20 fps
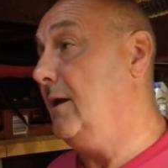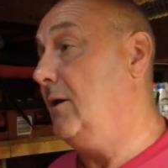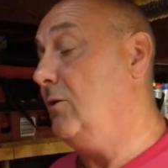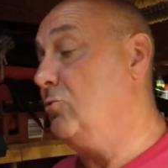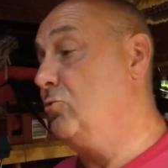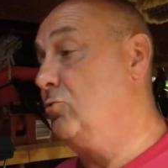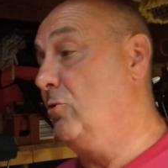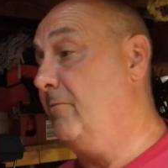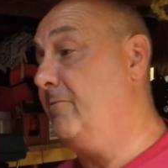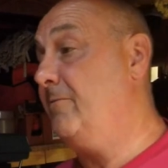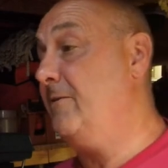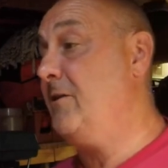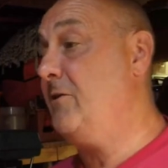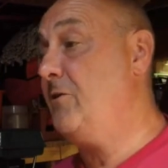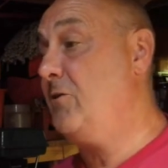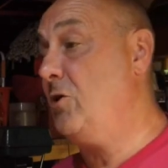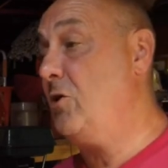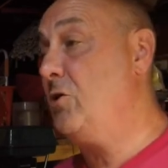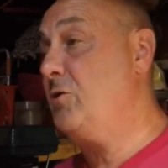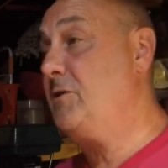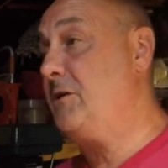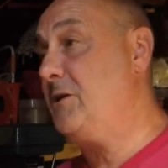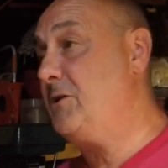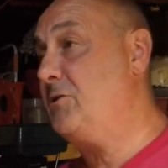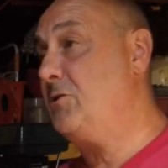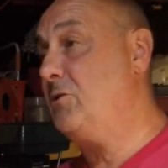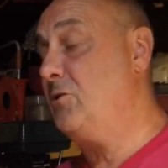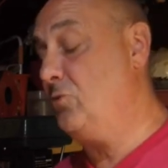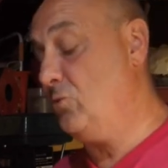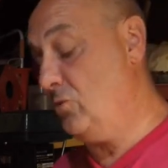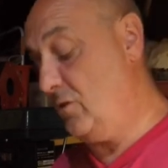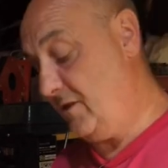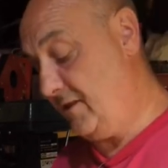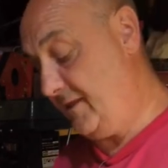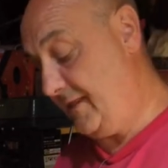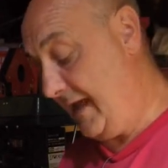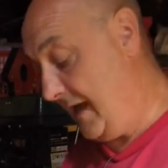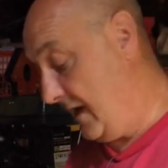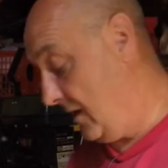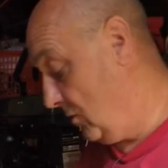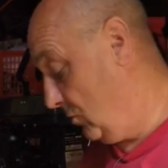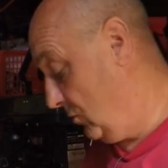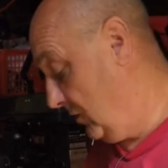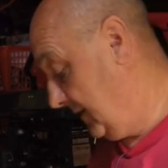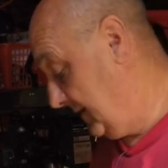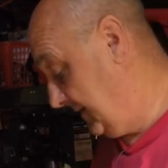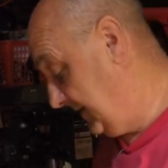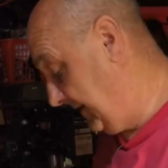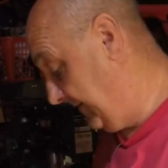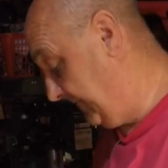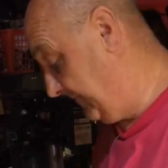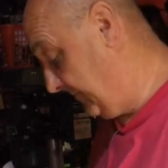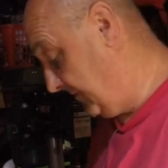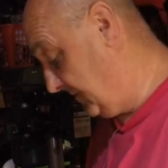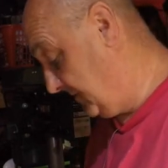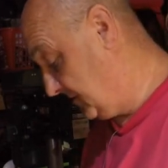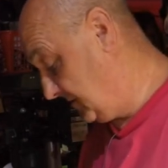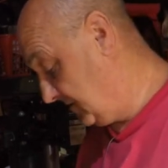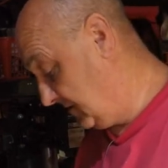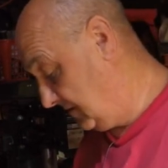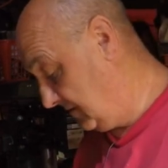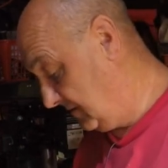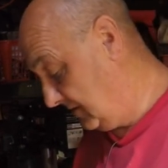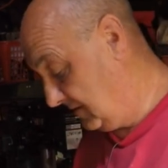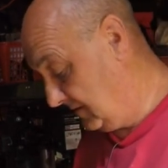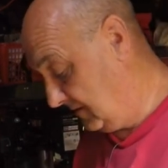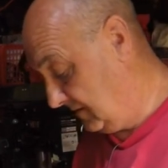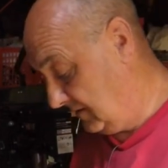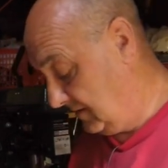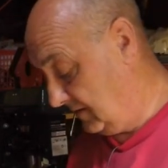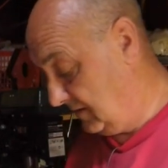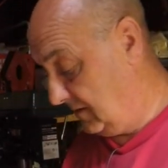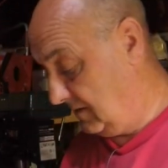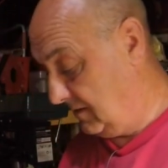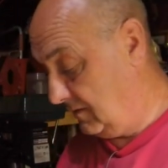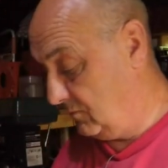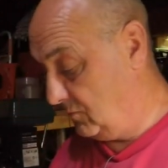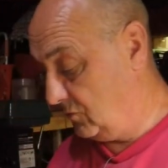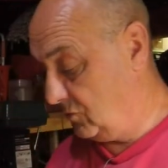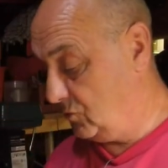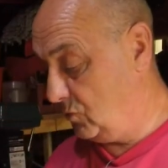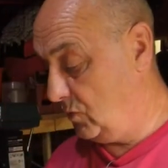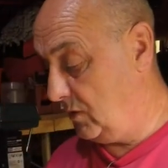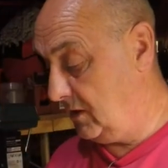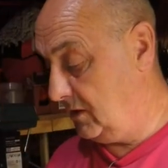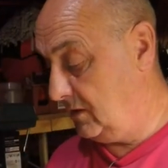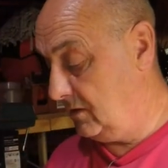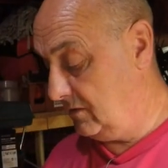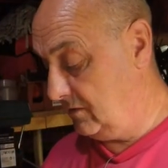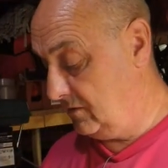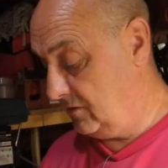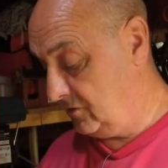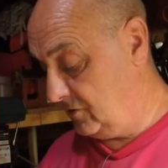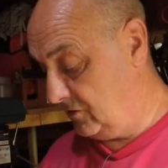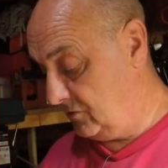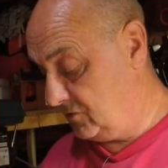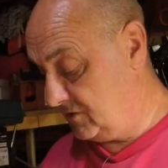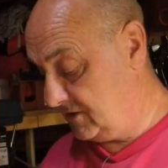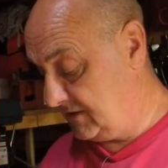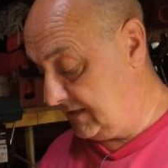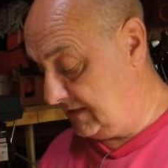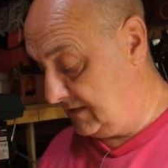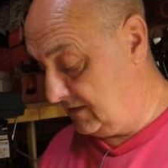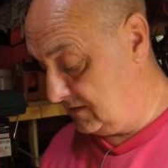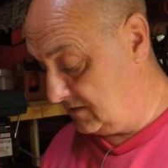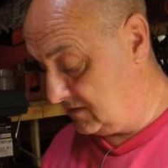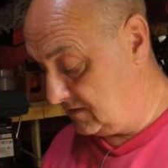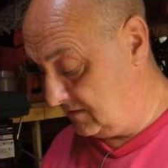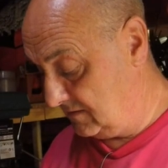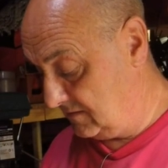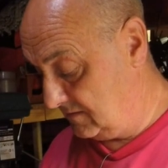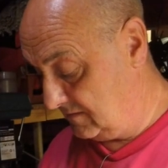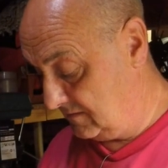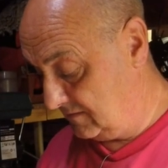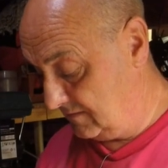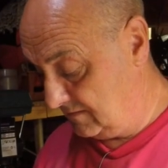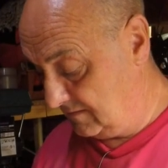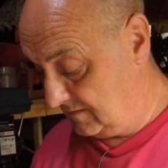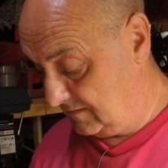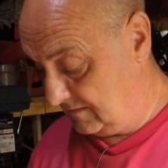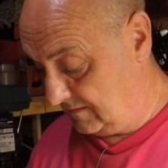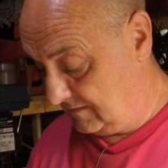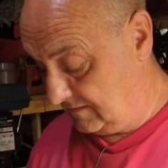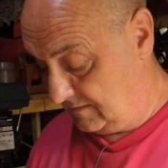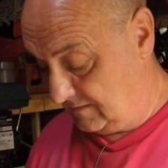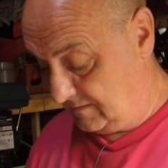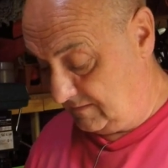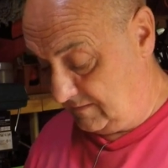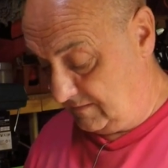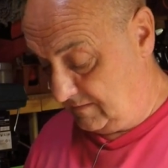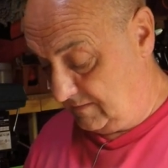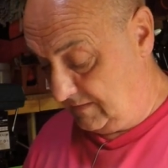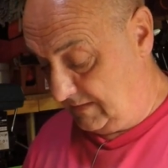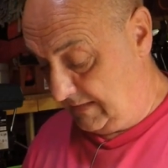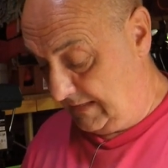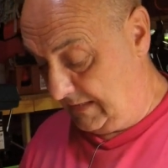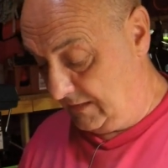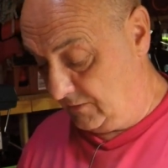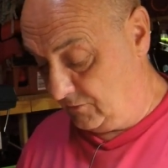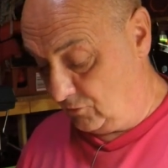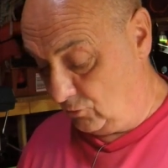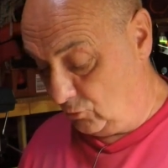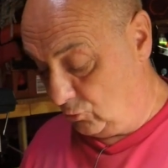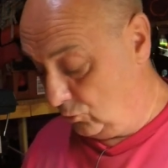Roughly 32 thou difference between the new seals and the